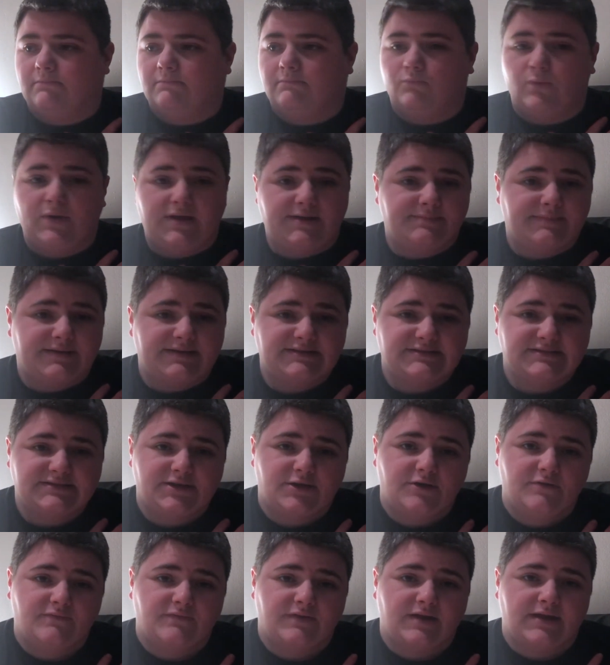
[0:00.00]
weighed
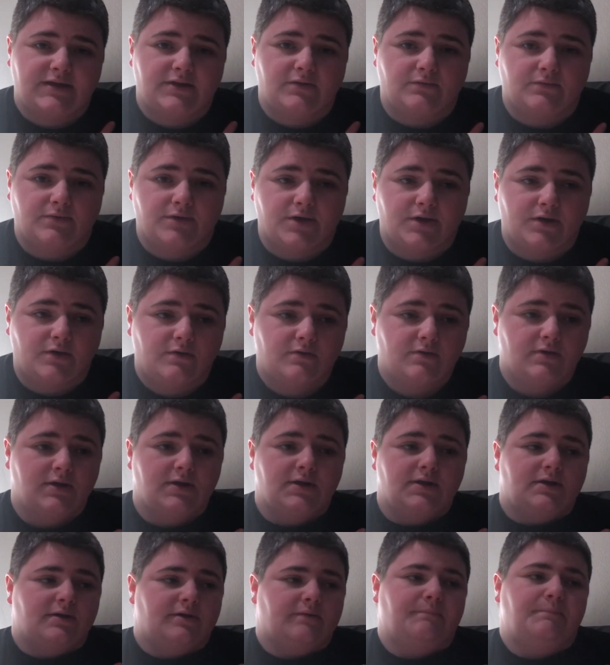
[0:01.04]
myself. I don't know.
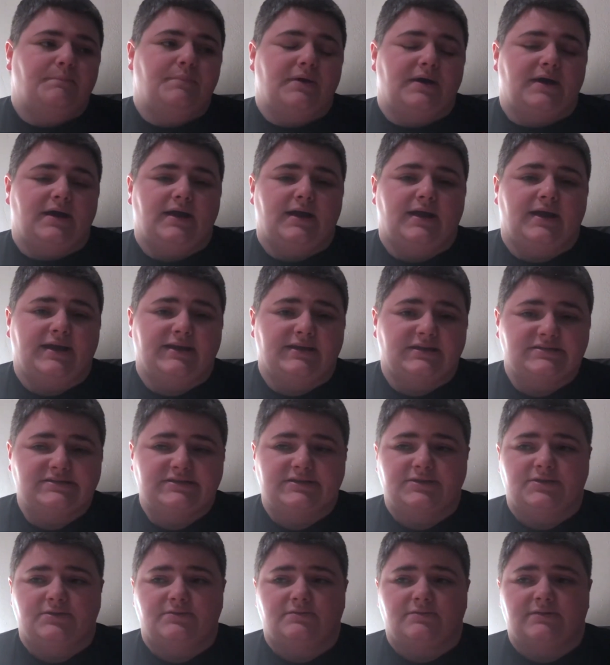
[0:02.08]
But I can tell
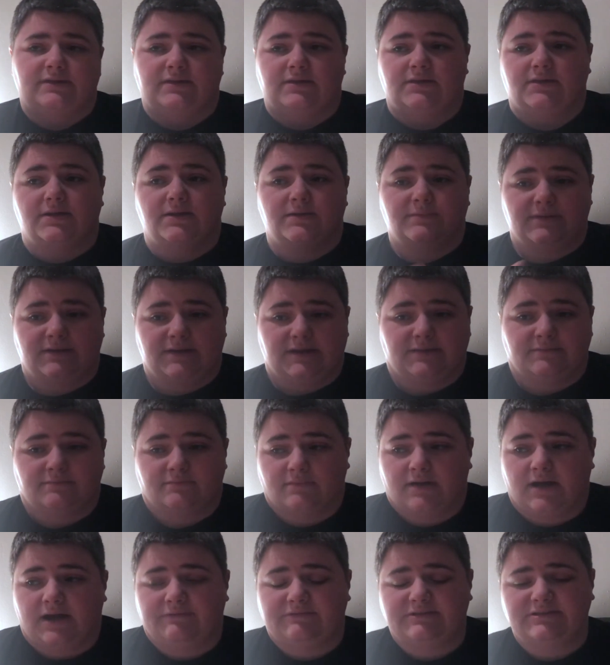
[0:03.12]
you, like, I mean, I'm
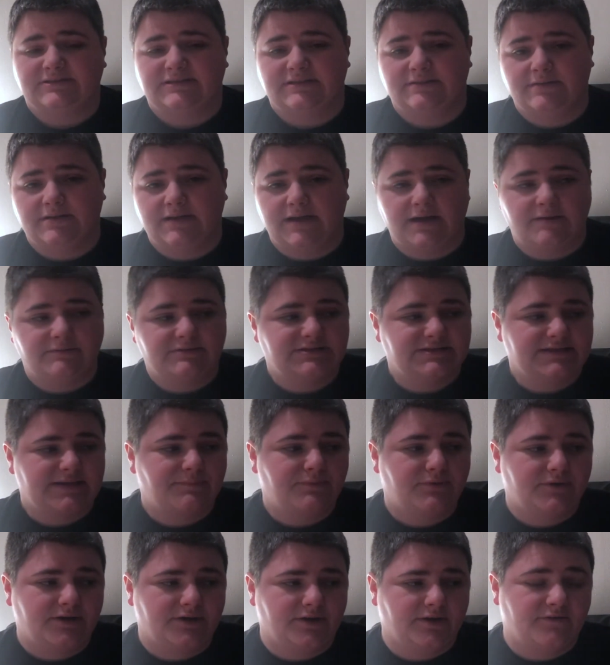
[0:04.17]
obviously, I would say
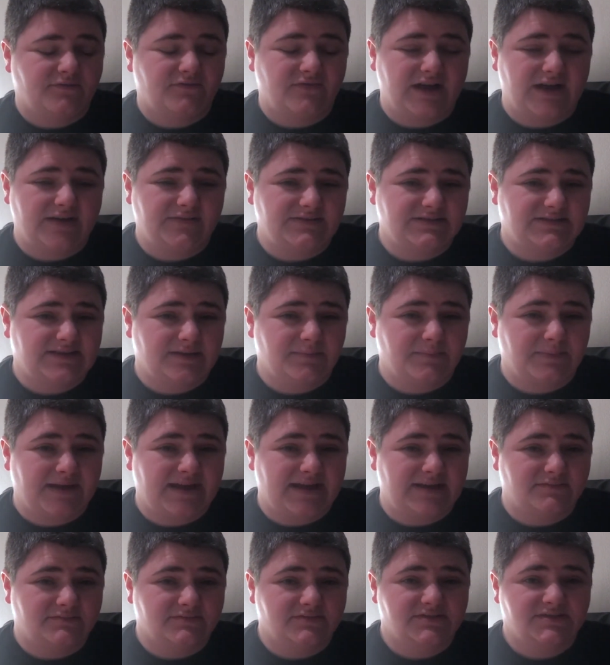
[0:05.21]
putting on 5 to 10
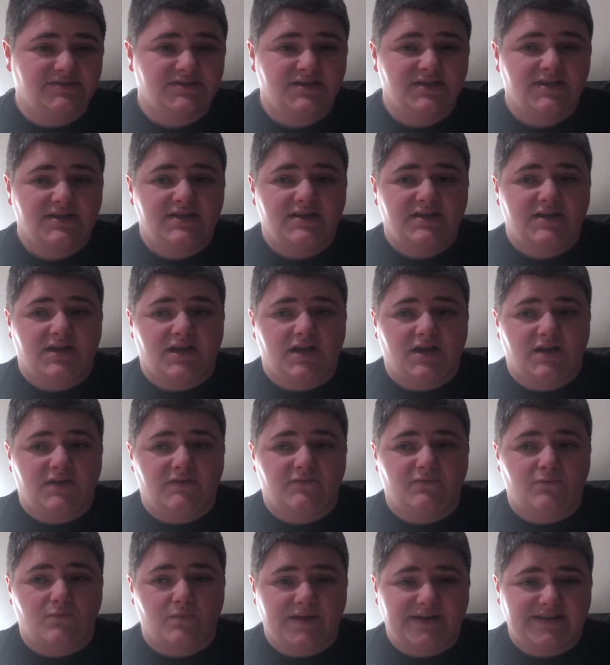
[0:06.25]
pounds
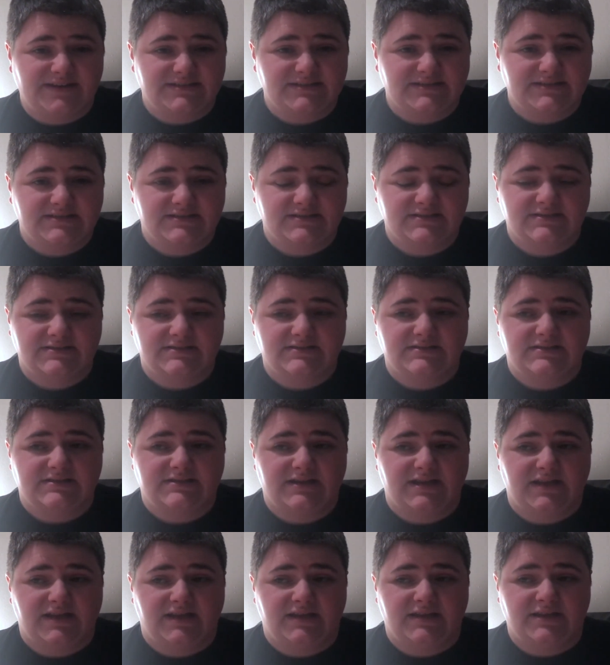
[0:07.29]
of weight
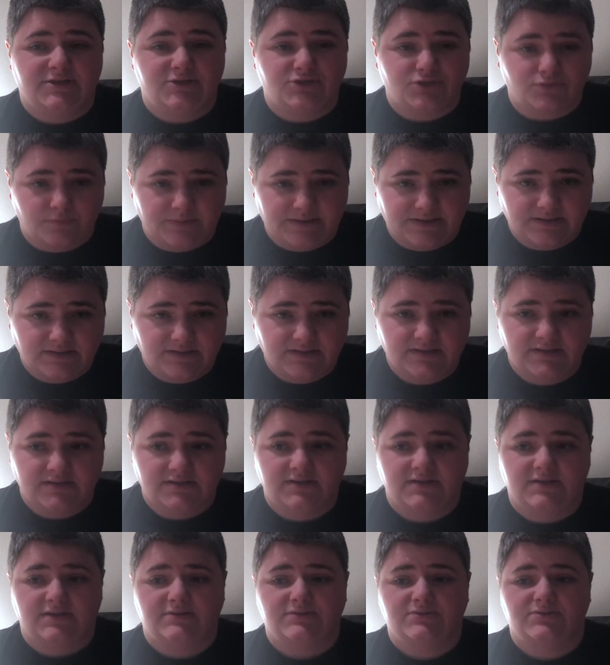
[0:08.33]
each week.
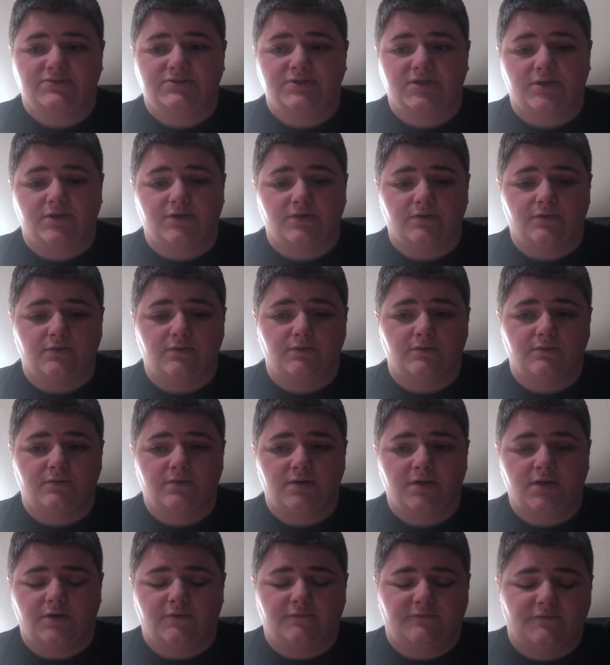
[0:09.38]
So,
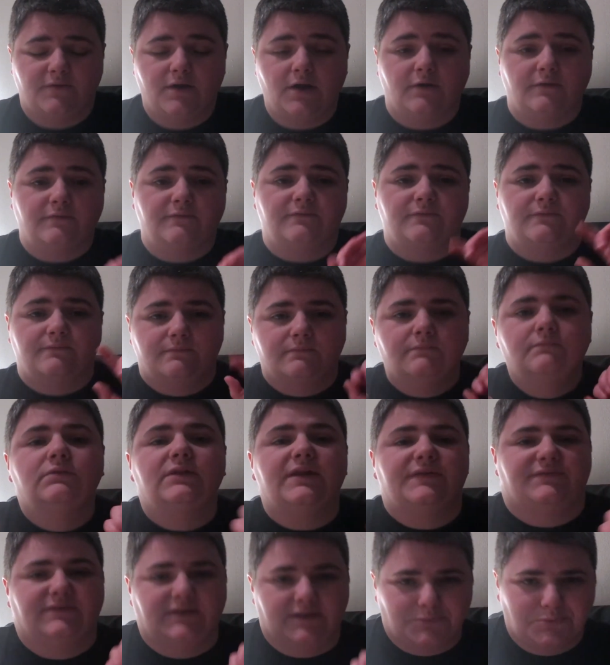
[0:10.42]
of
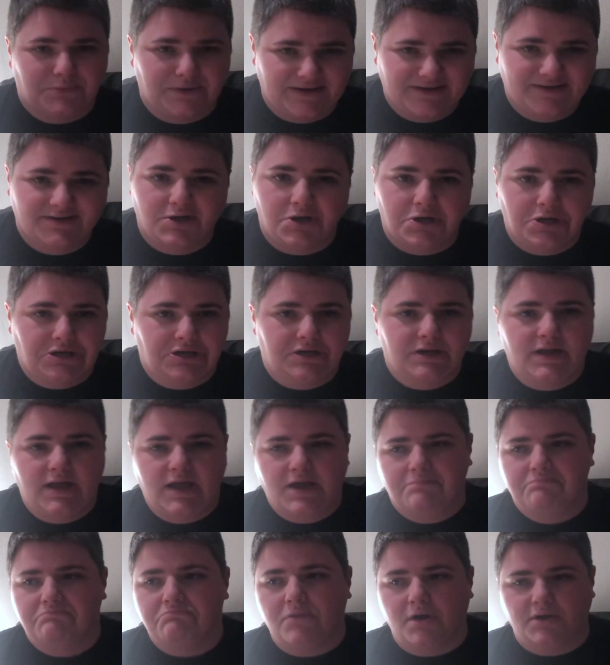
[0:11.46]
lifting weight on
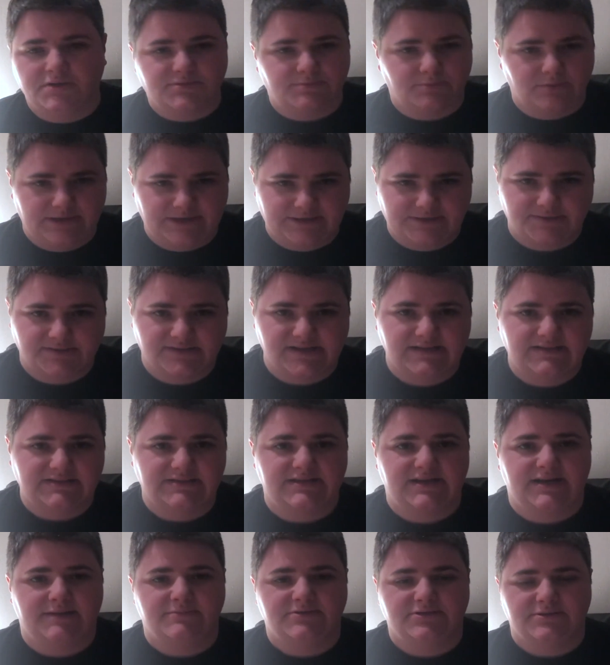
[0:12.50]
multiple exercises
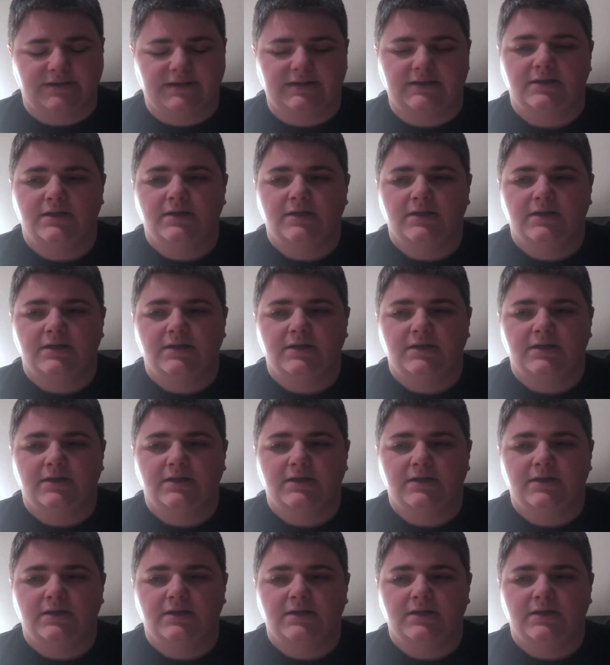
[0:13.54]
that I'm doing.